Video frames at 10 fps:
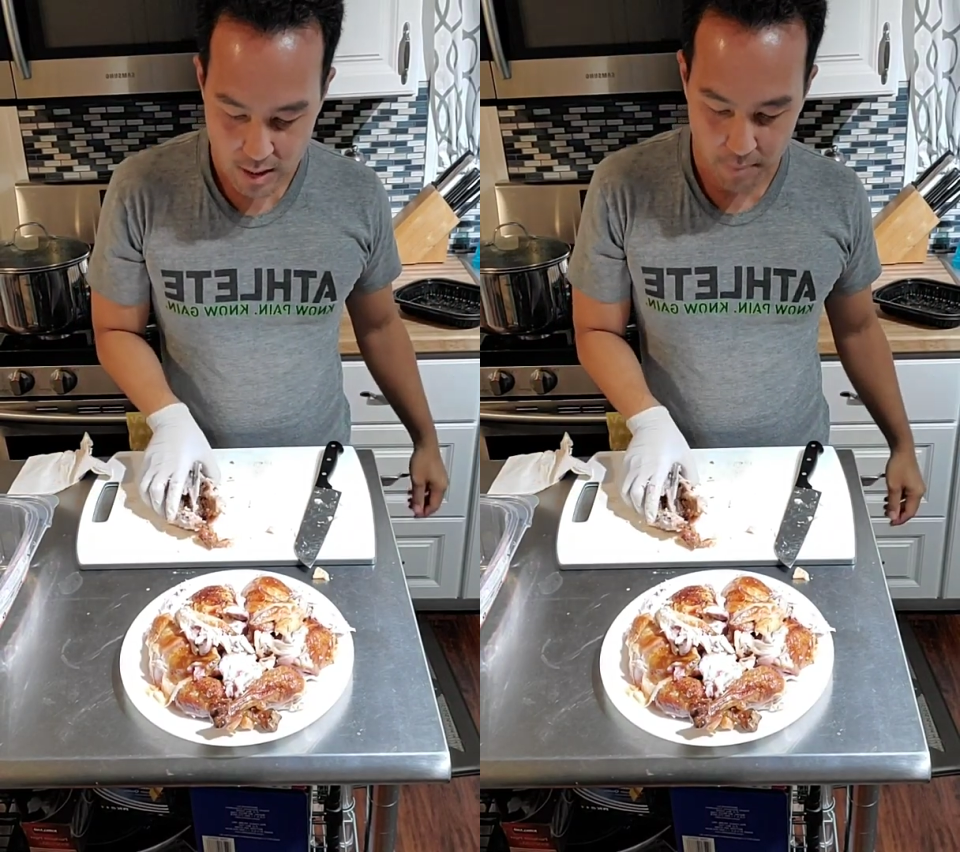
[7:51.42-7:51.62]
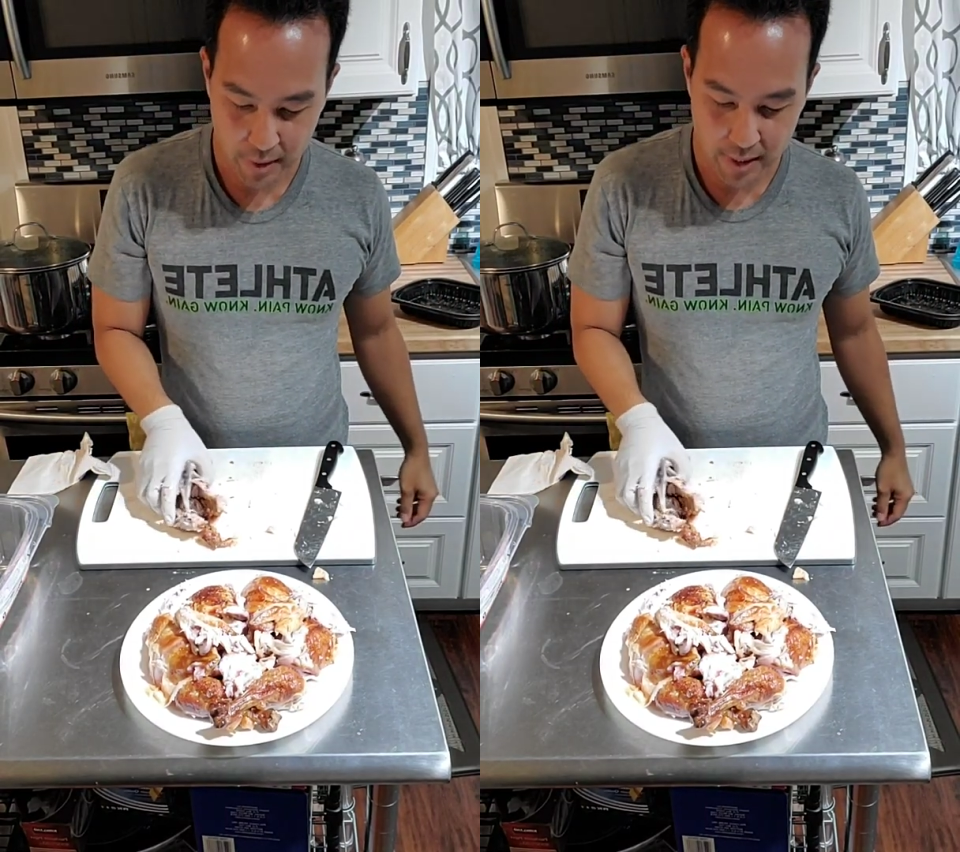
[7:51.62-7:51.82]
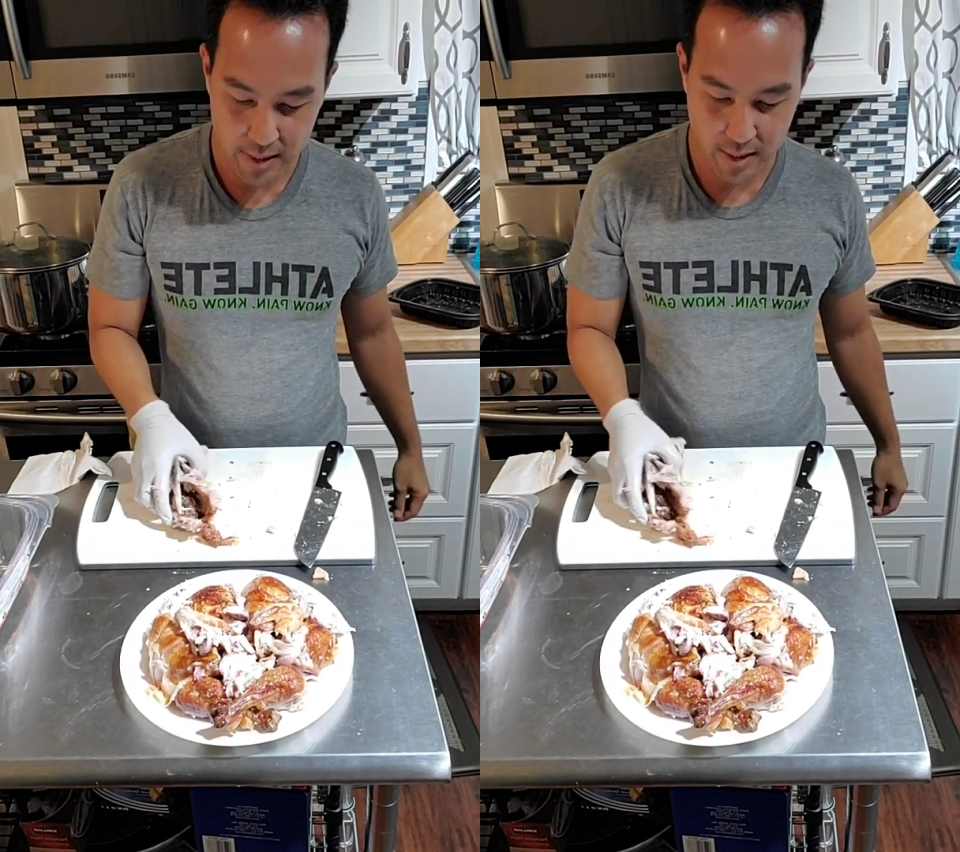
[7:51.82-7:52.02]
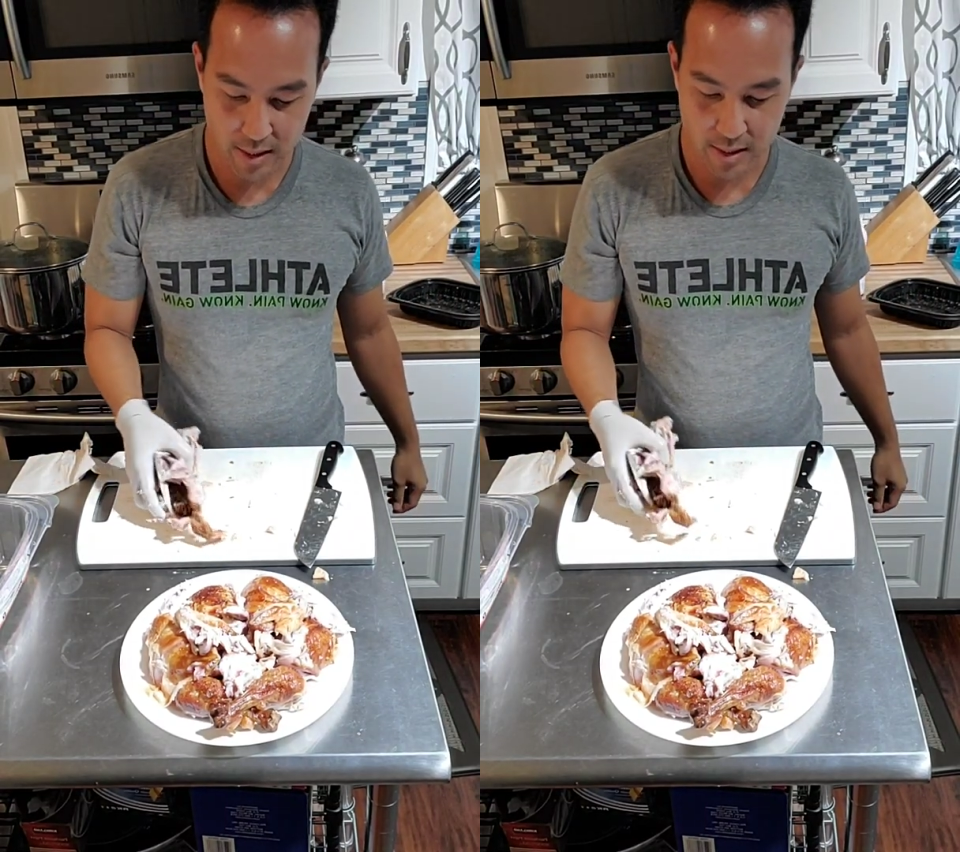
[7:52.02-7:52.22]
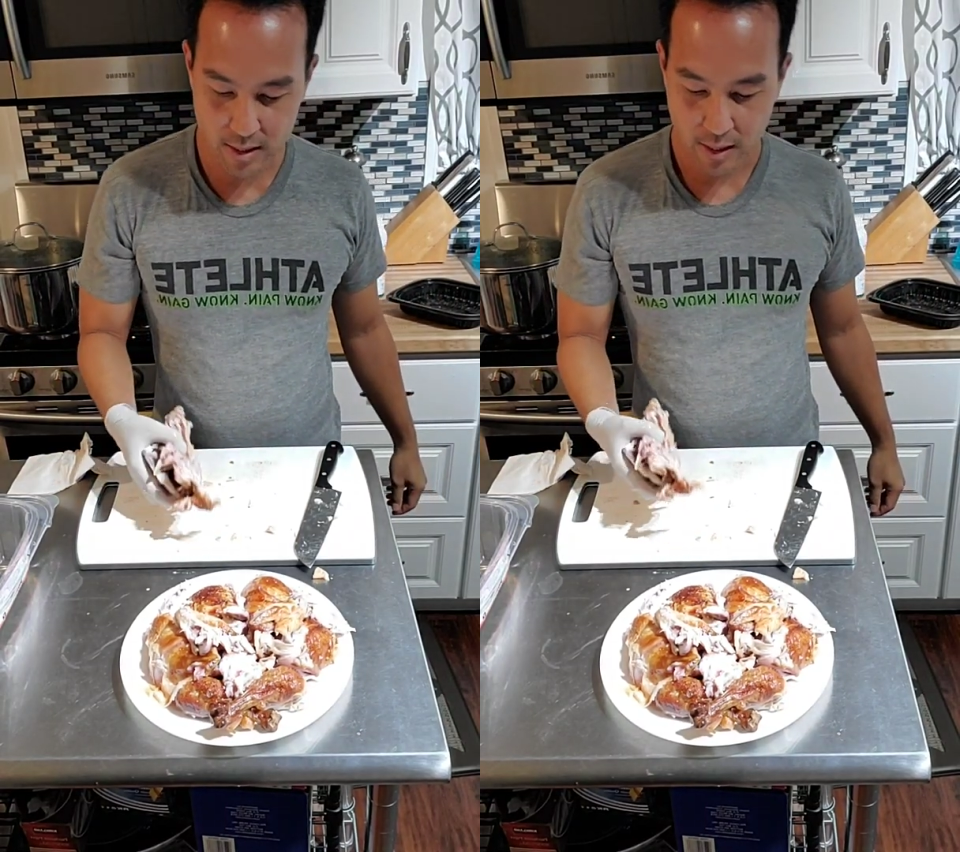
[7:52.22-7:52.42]

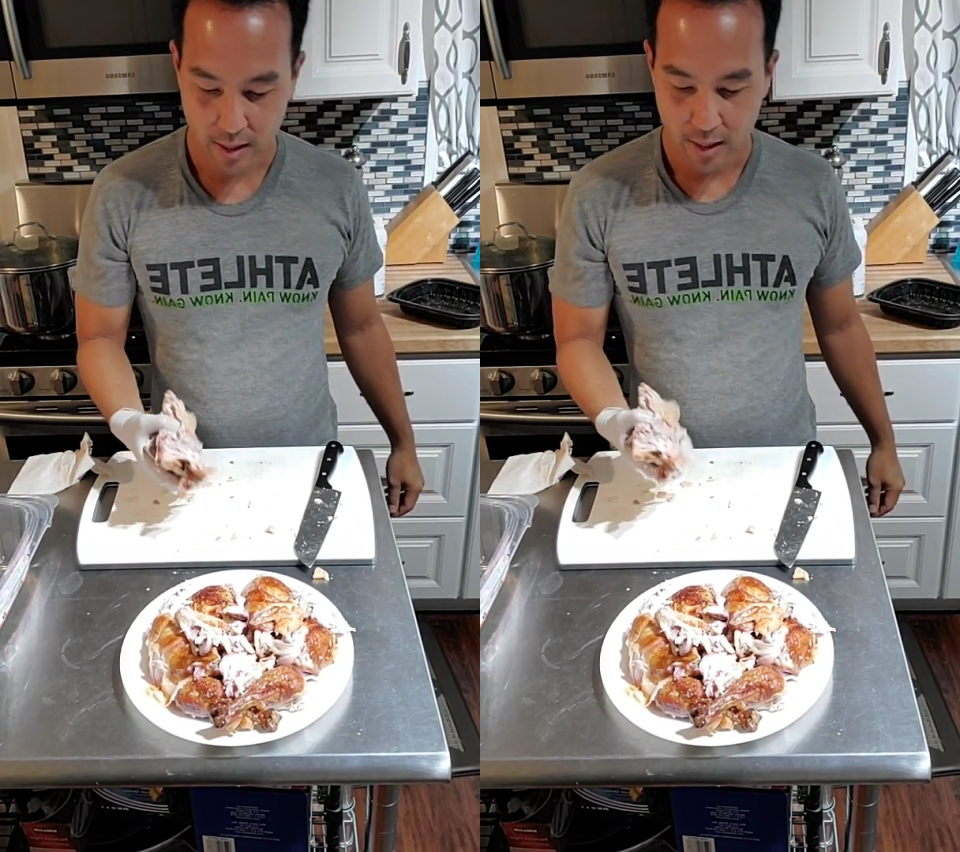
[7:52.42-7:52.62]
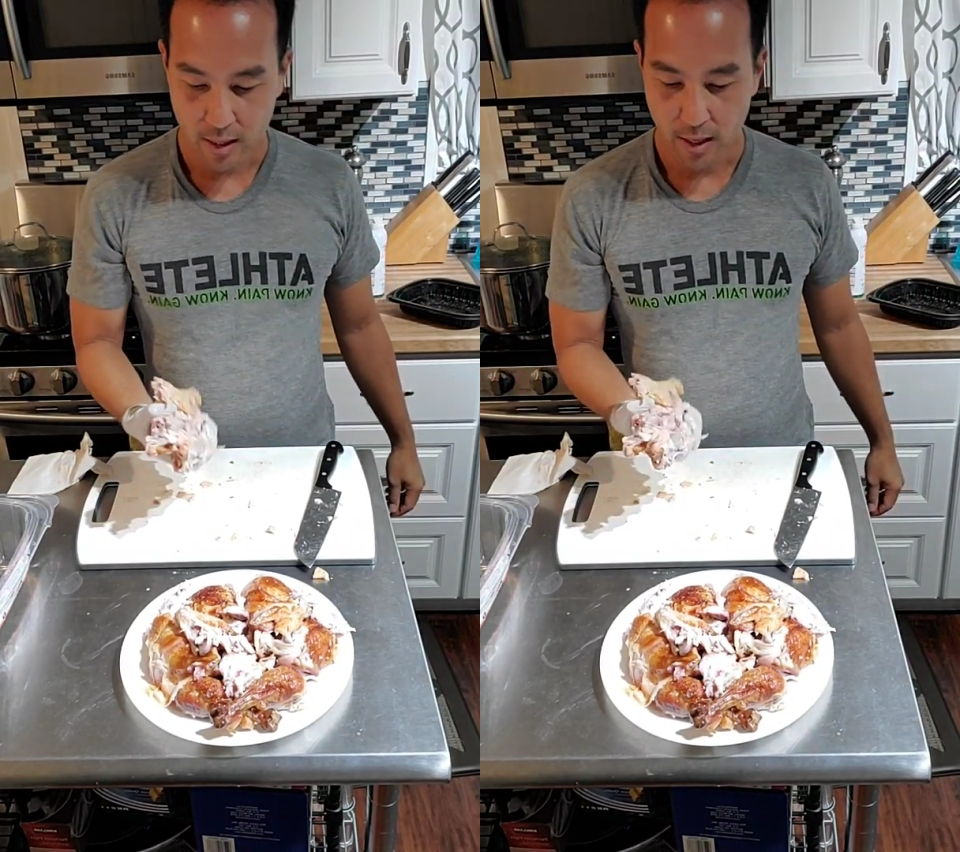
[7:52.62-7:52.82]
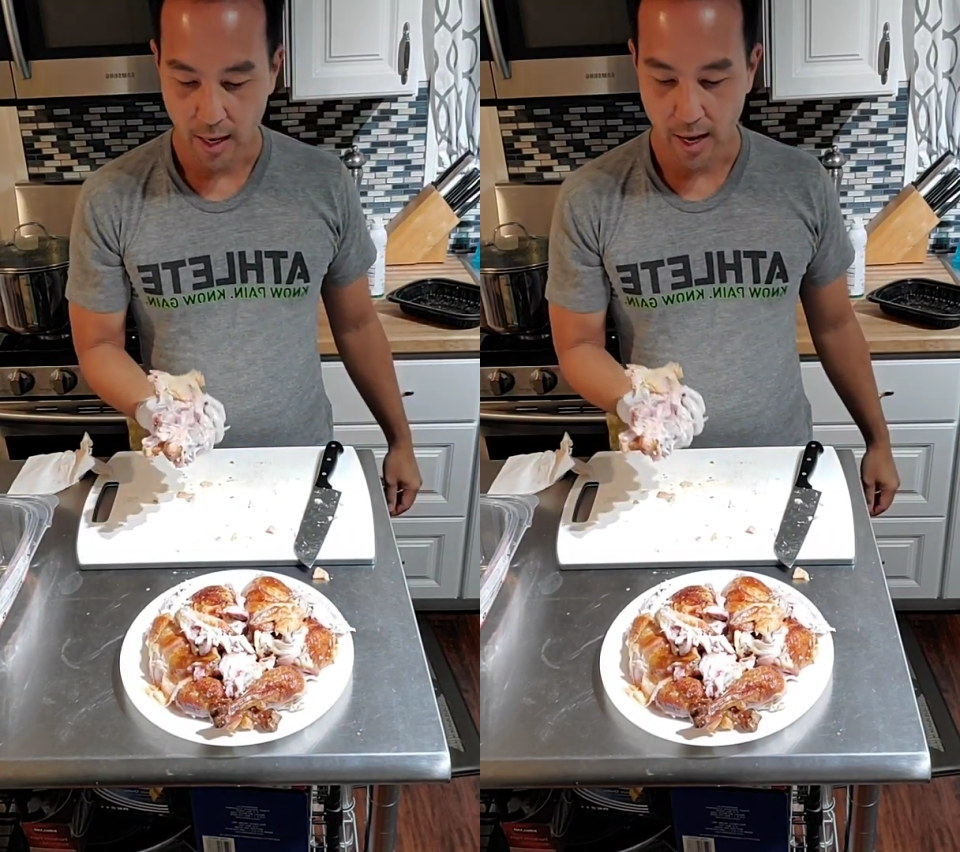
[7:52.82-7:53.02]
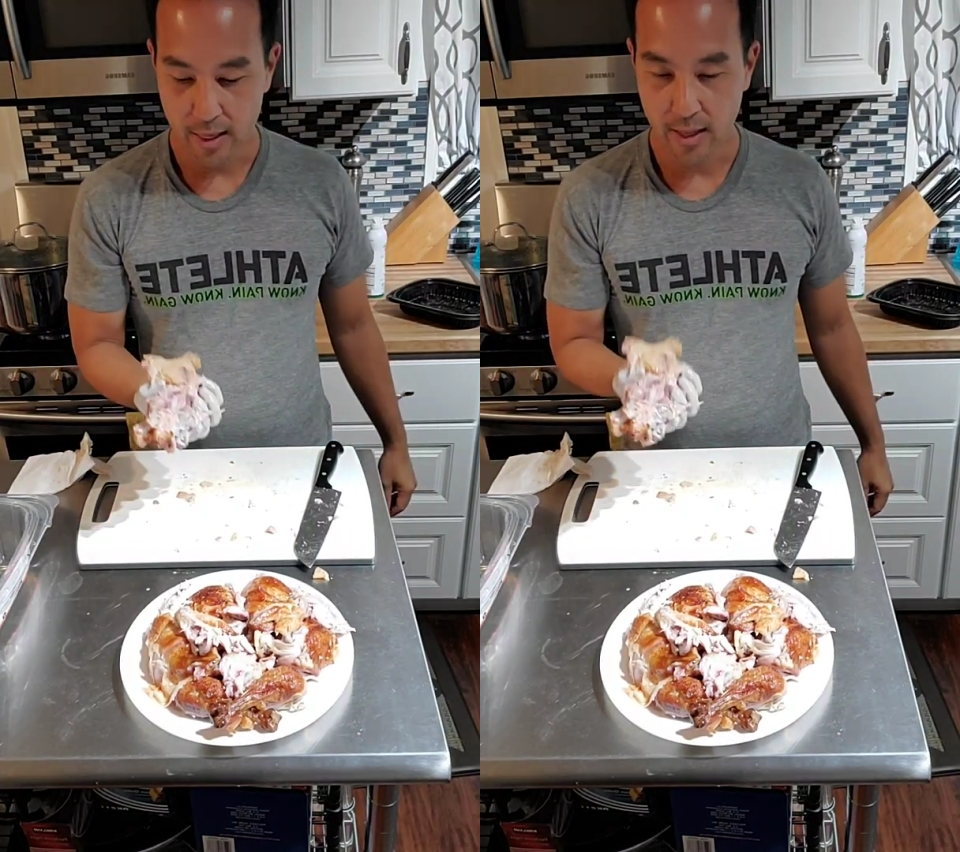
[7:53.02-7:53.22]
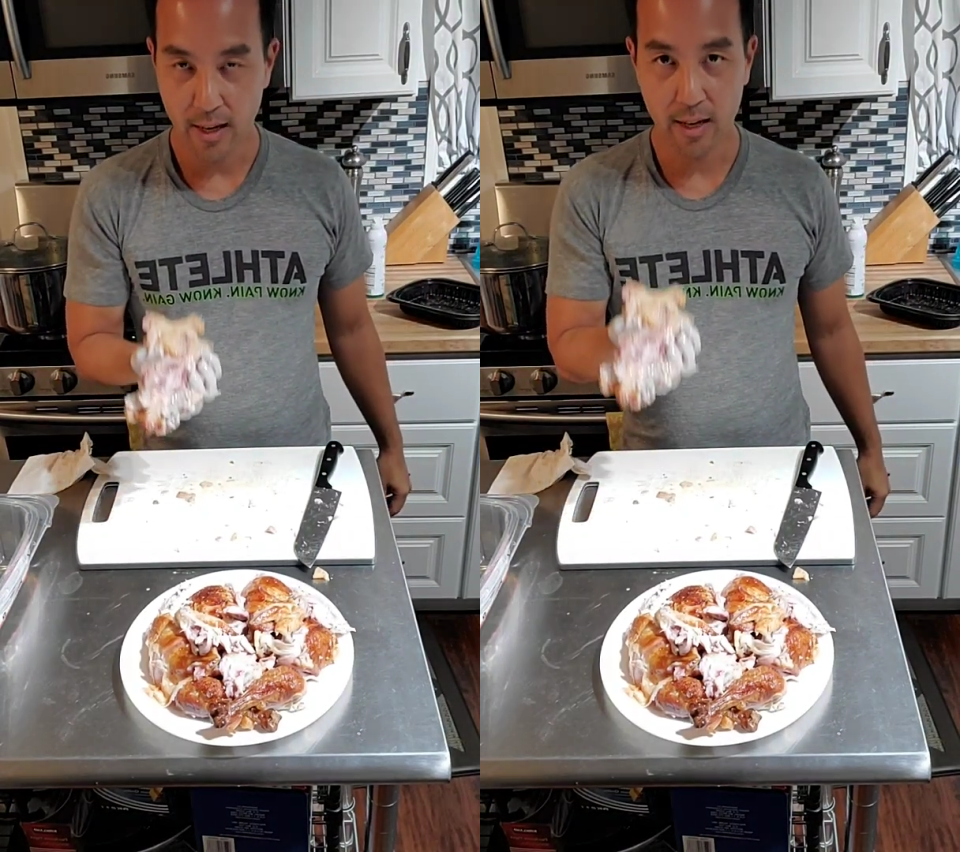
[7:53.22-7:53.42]
pieces, and
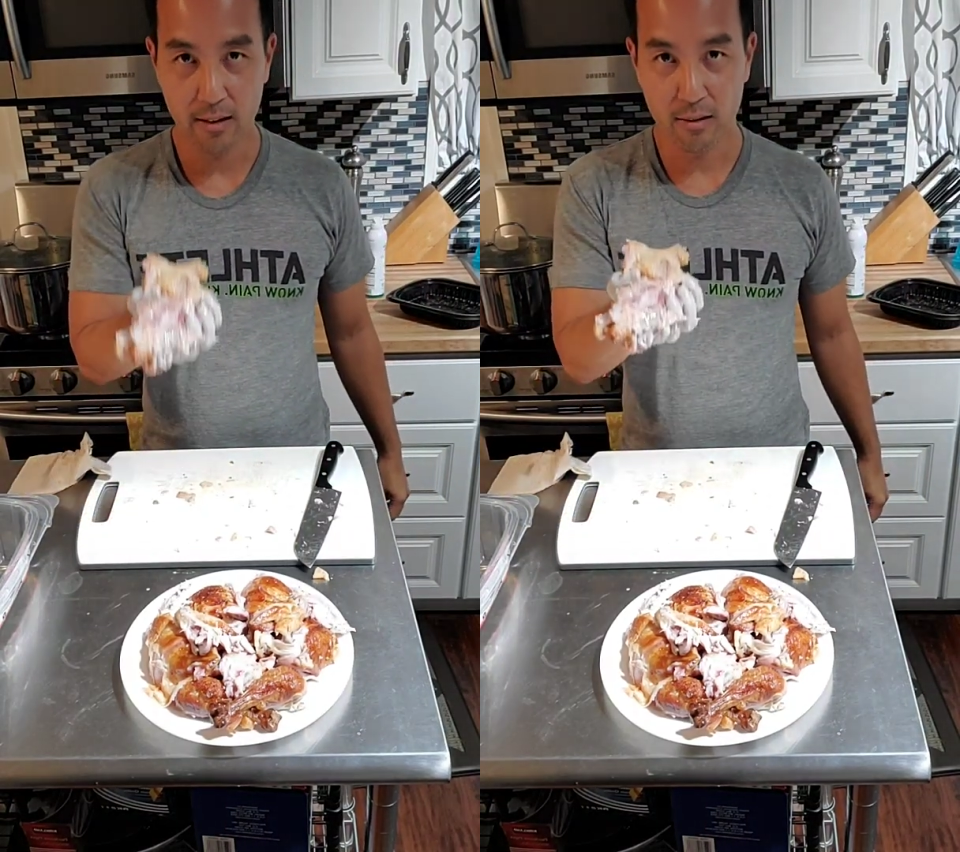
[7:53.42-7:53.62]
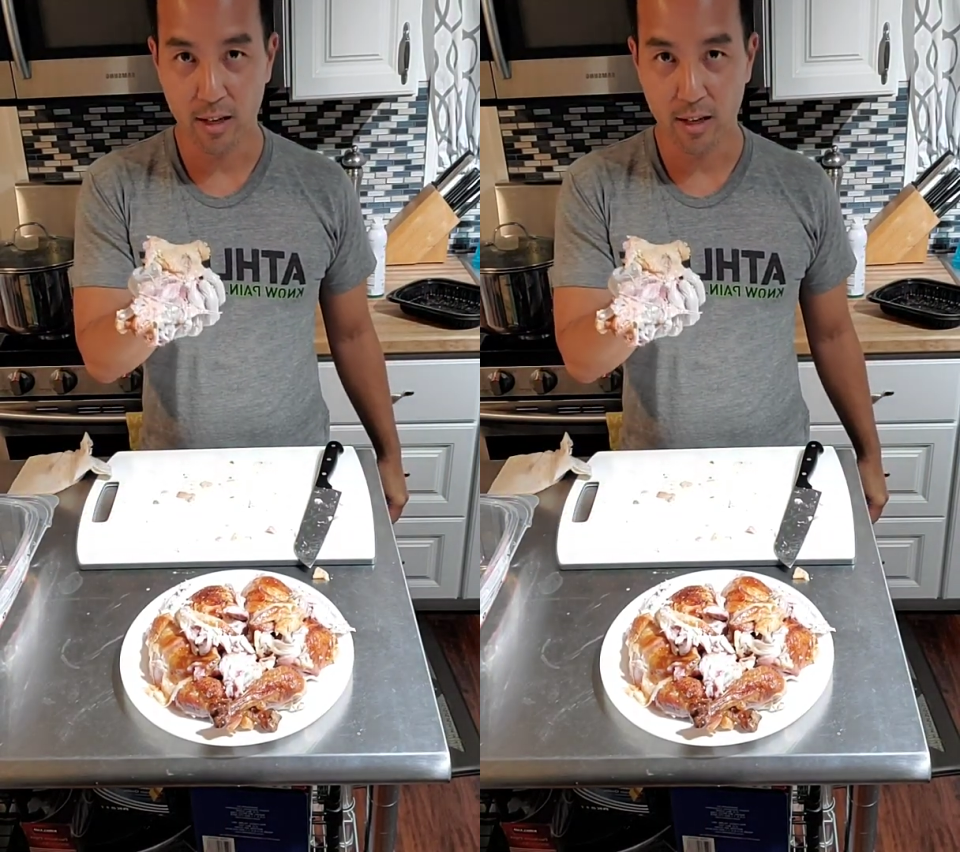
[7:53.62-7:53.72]
then